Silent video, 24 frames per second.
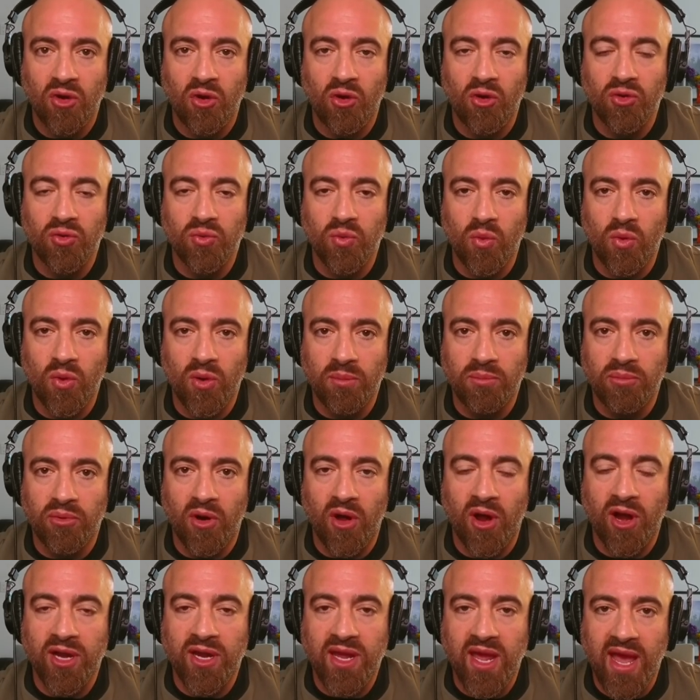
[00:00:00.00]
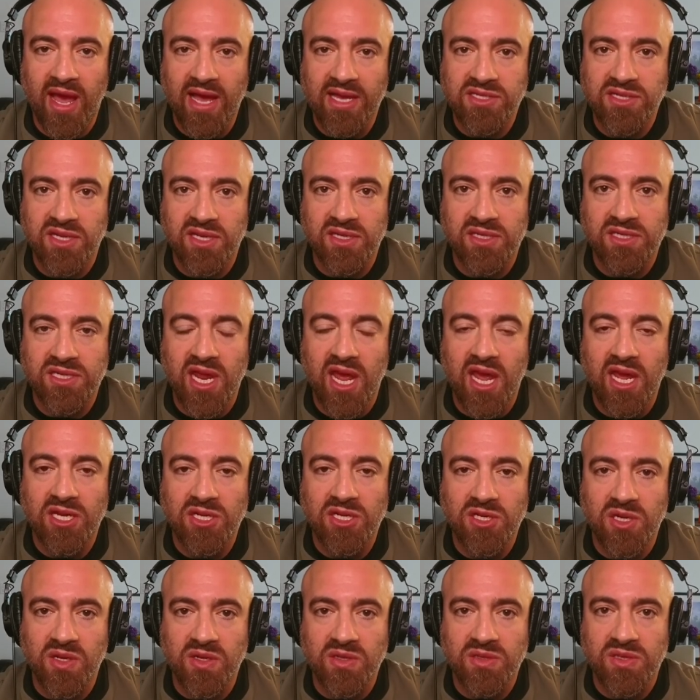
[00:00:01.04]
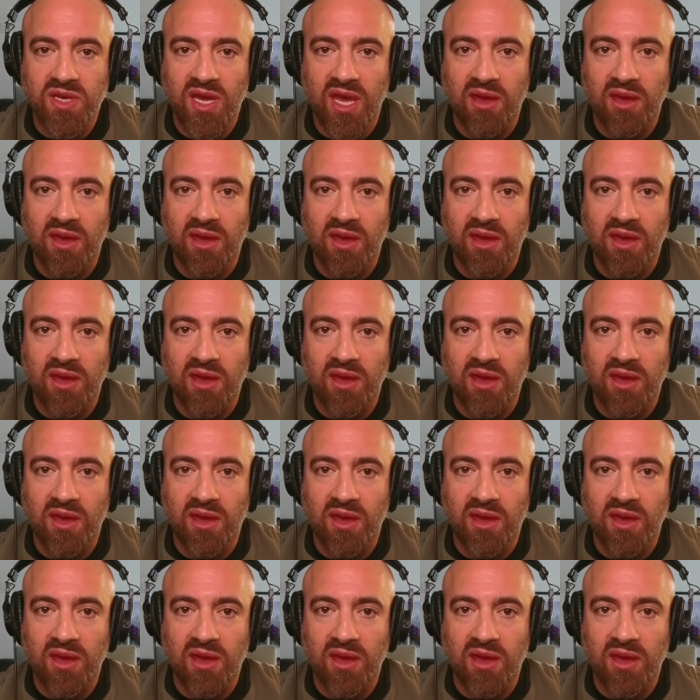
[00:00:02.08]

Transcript: Cold War broadcasting stations,